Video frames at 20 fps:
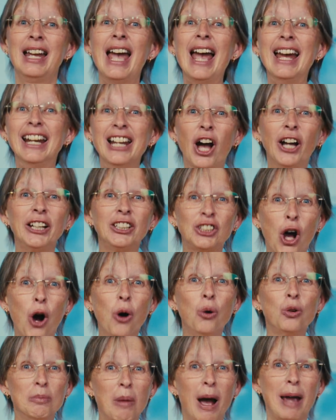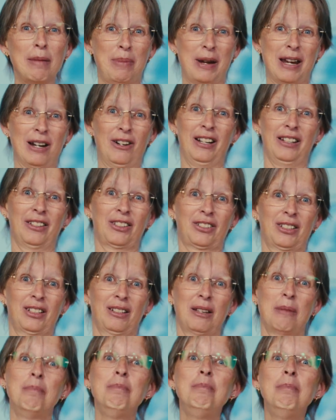and I told my parents
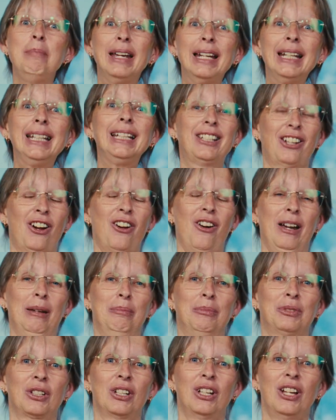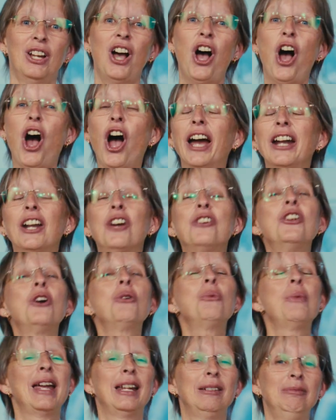many times, I don't know
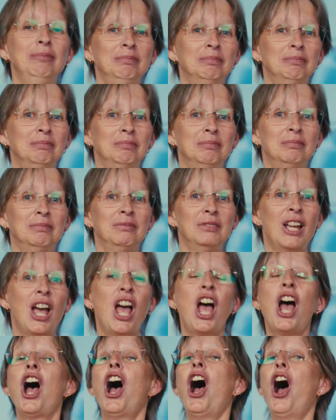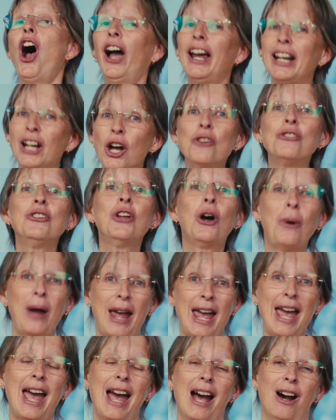when, I don't know
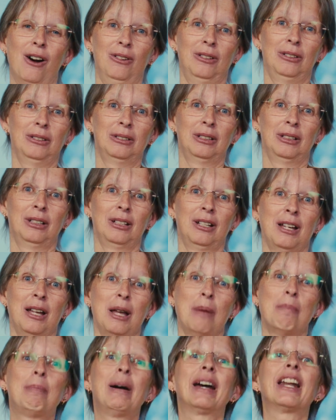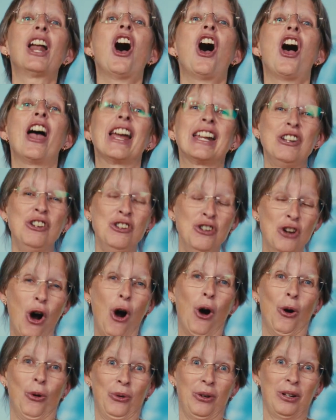how, but I
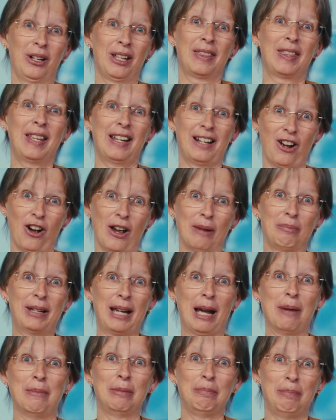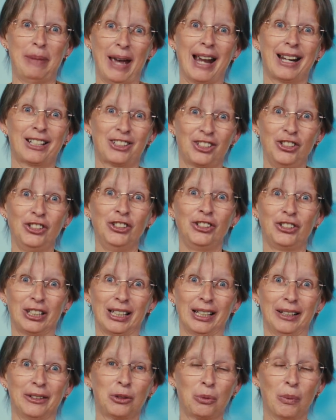know that I'm coming back to New
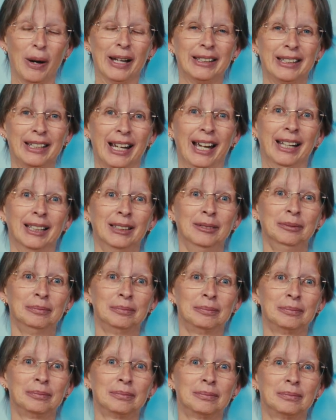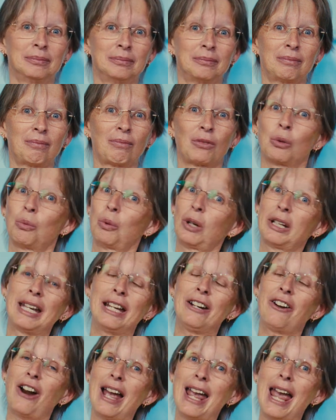Zealand one day. Well,
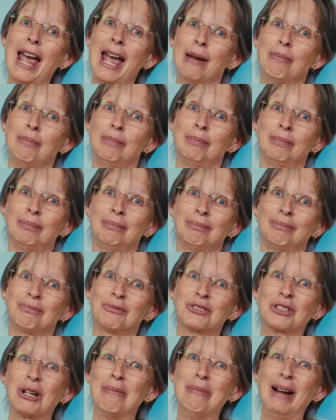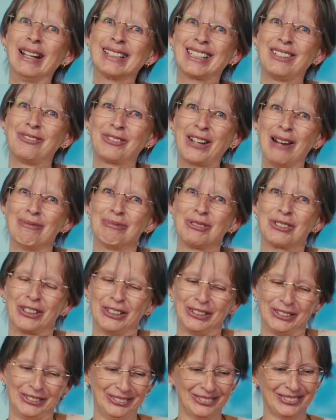here I am, so it must have come
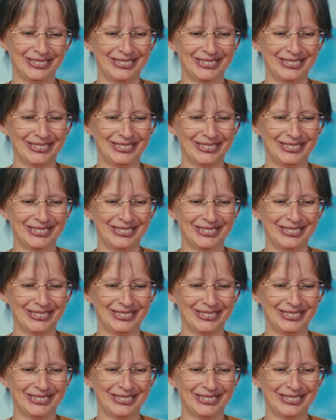true.